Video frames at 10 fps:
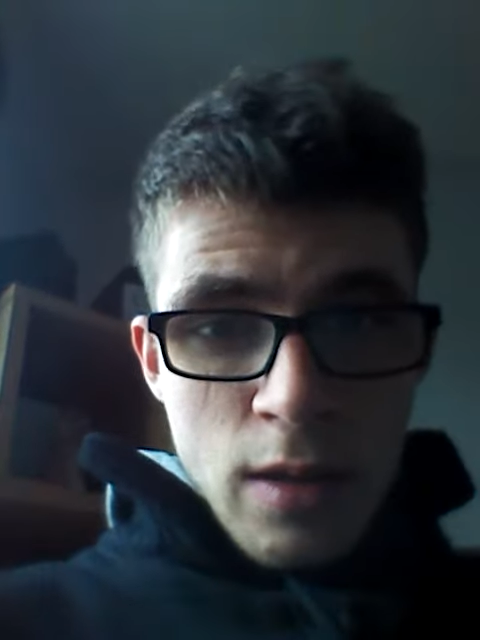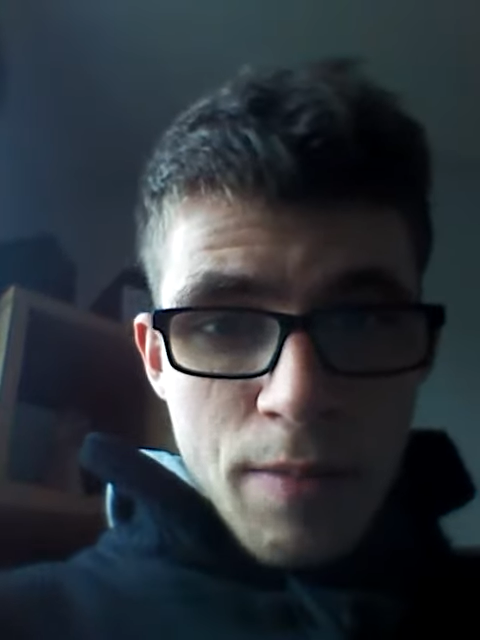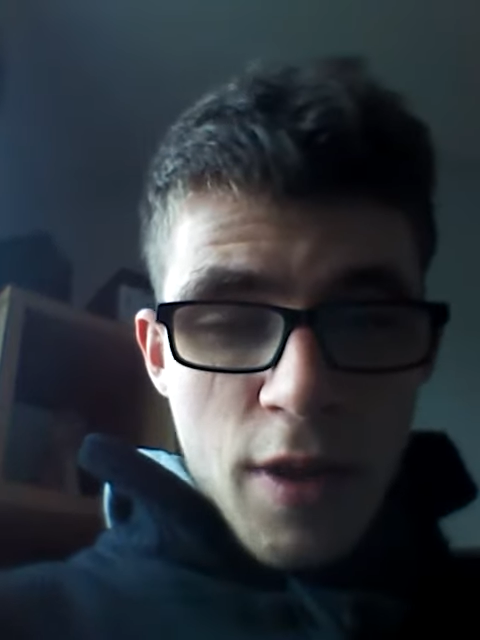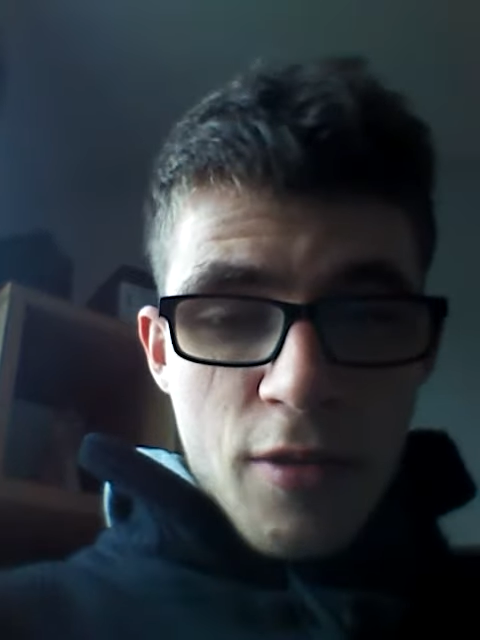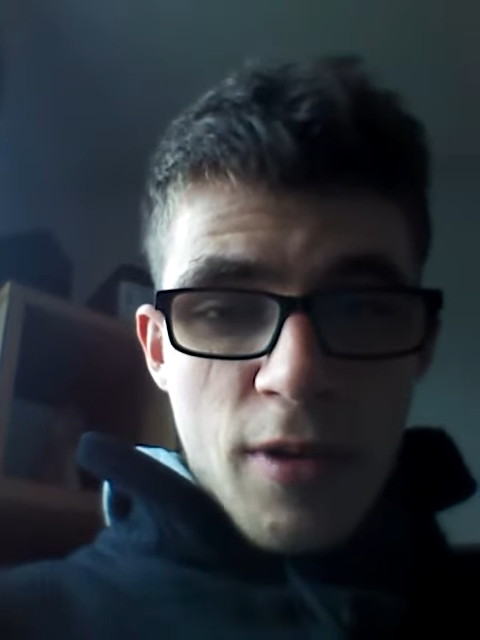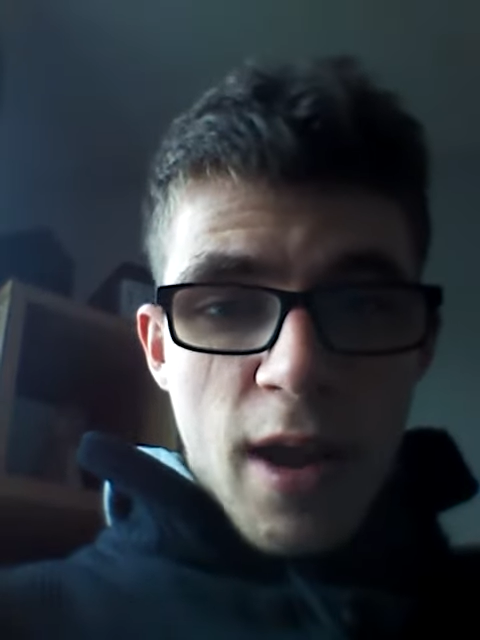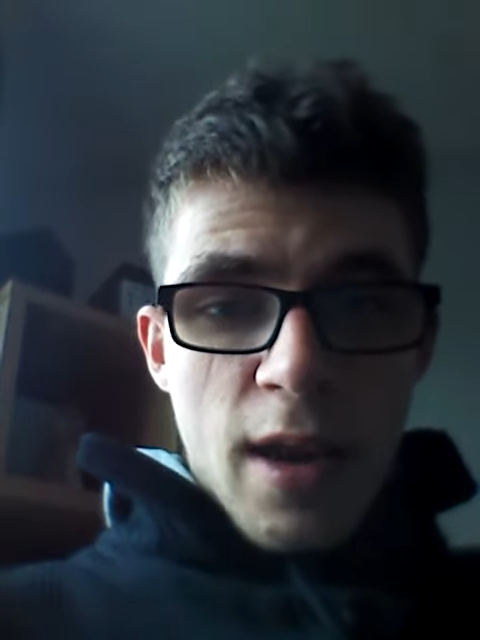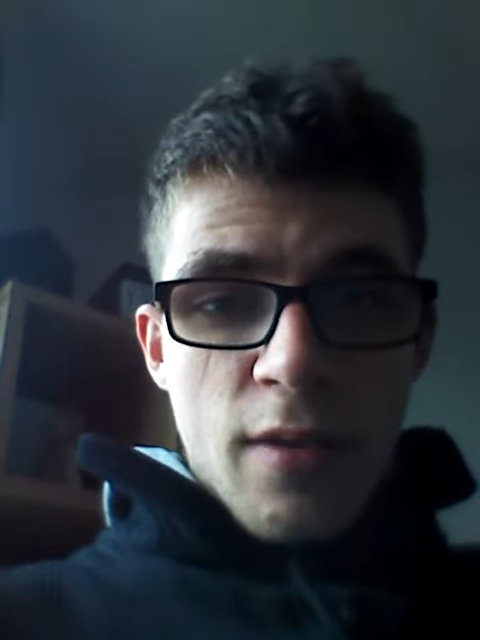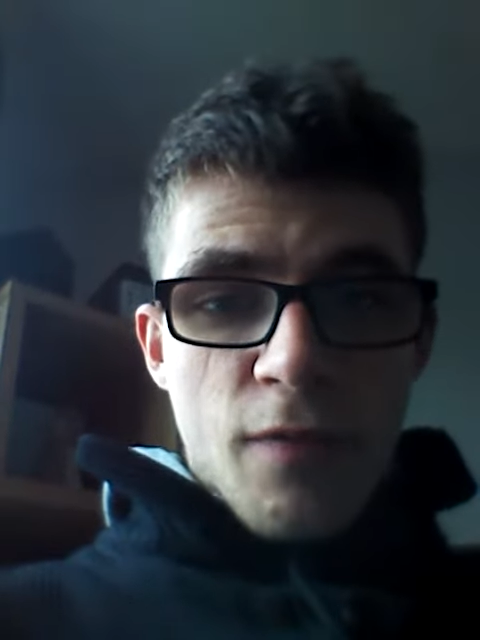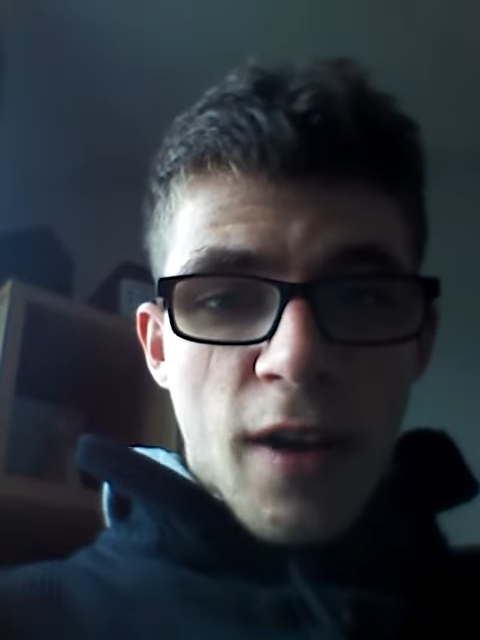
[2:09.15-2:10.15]
But until
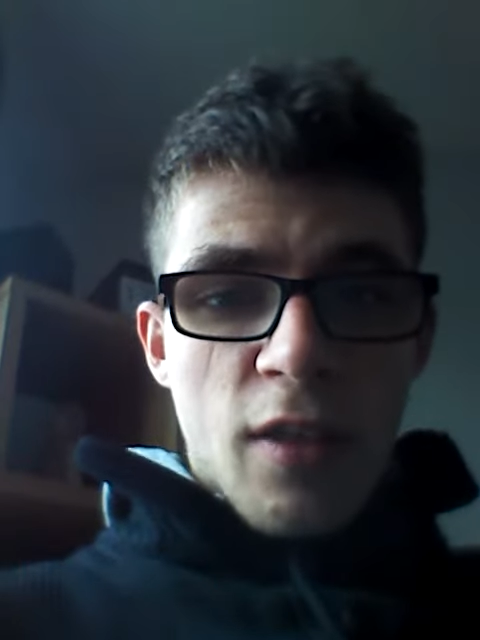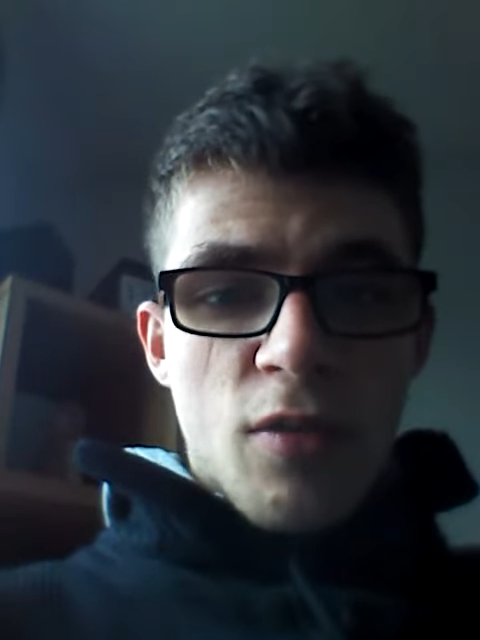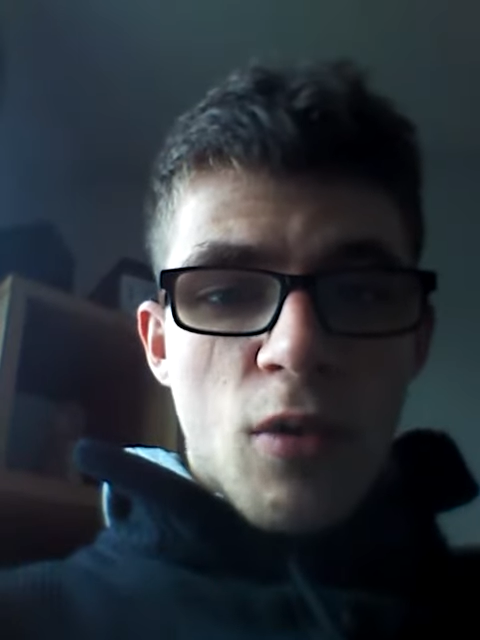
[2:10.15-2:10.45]
then, thanks for